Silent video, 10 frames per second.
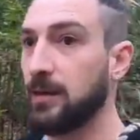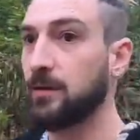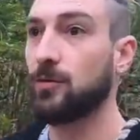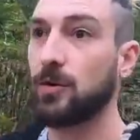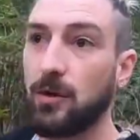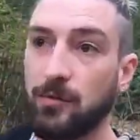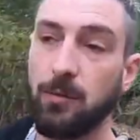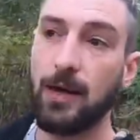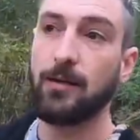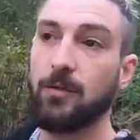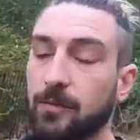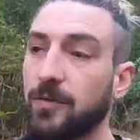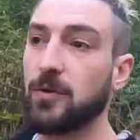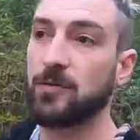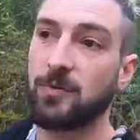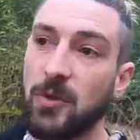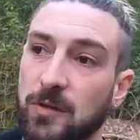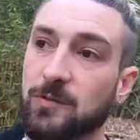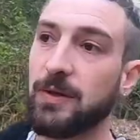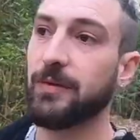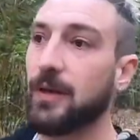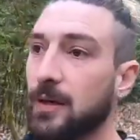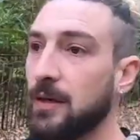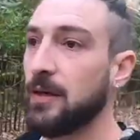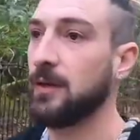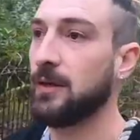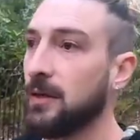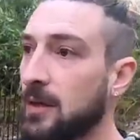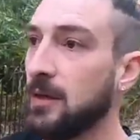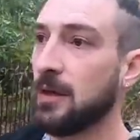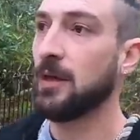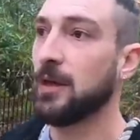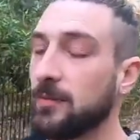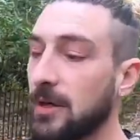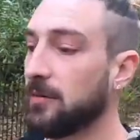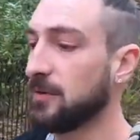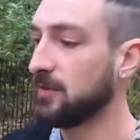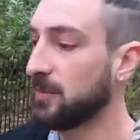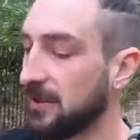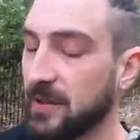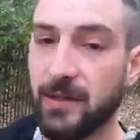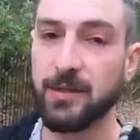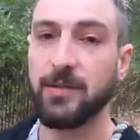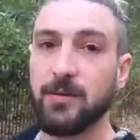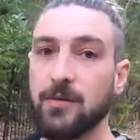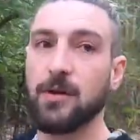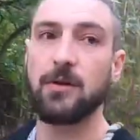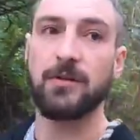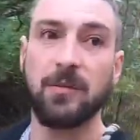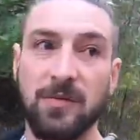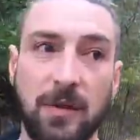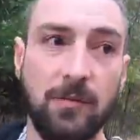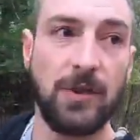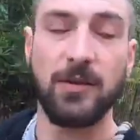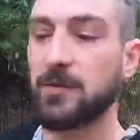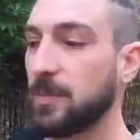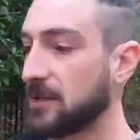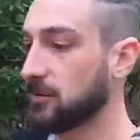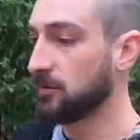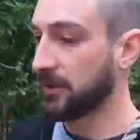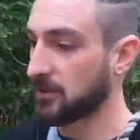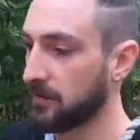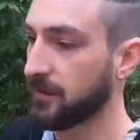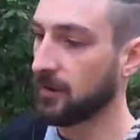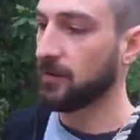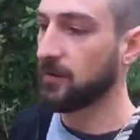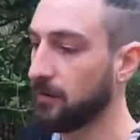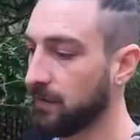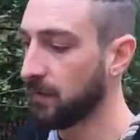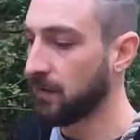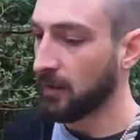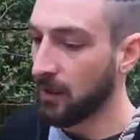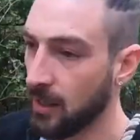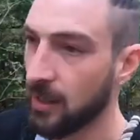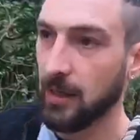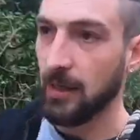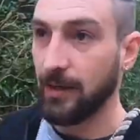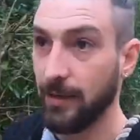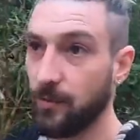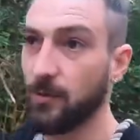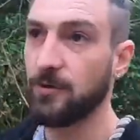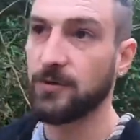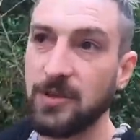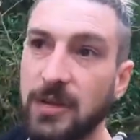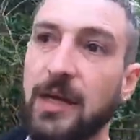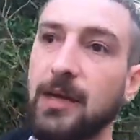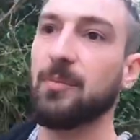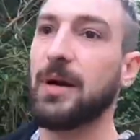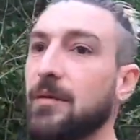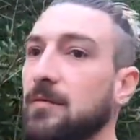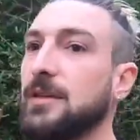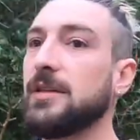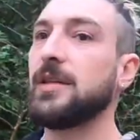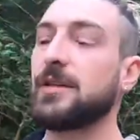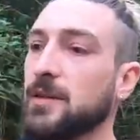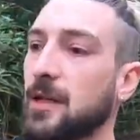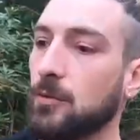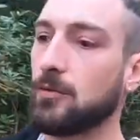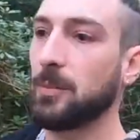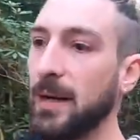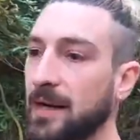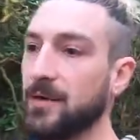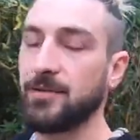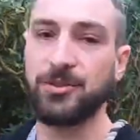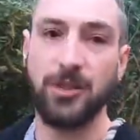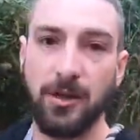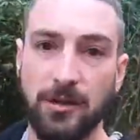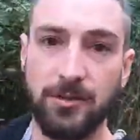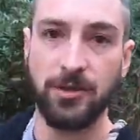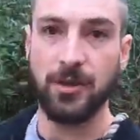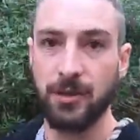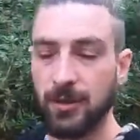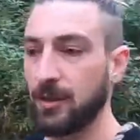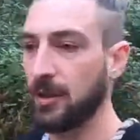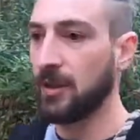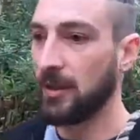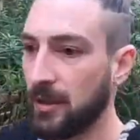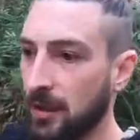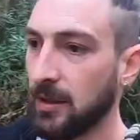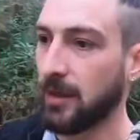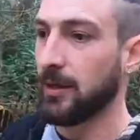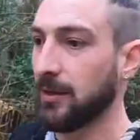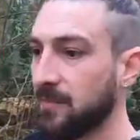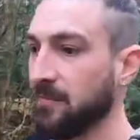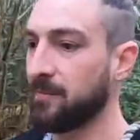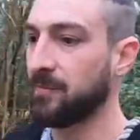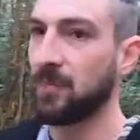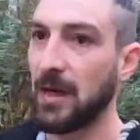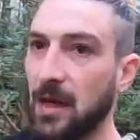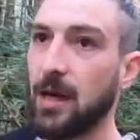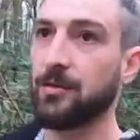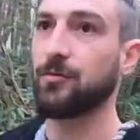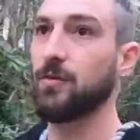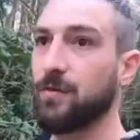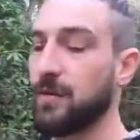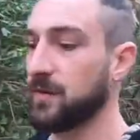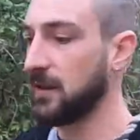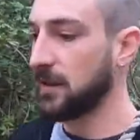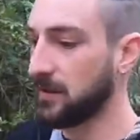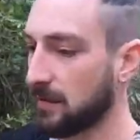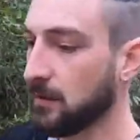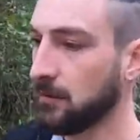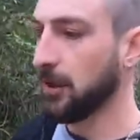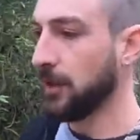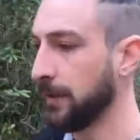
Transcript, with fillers: as all goes well and we've got some nice weather I'm going to be taking you guys up somewhere special which I've heard of in the woods and apparently there's an old abandoned church um, about 150 years old